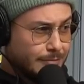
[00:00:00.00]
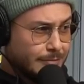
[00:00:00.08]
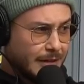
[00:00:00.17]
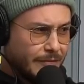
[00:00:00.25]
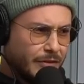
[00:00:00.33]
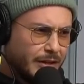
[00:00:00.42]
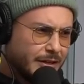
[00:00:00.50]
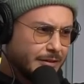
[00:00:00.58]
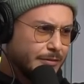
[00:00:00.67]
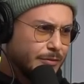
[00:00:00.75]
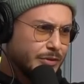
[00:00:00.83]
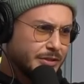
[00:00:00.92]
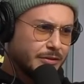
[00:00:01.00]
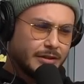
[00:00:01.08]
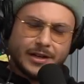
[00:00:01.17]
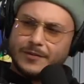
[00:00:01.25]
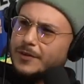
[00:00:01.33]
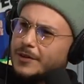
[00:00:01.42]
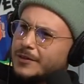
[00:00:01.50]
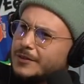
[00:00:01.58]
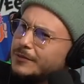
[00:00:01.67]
I feel like we're still kind of on.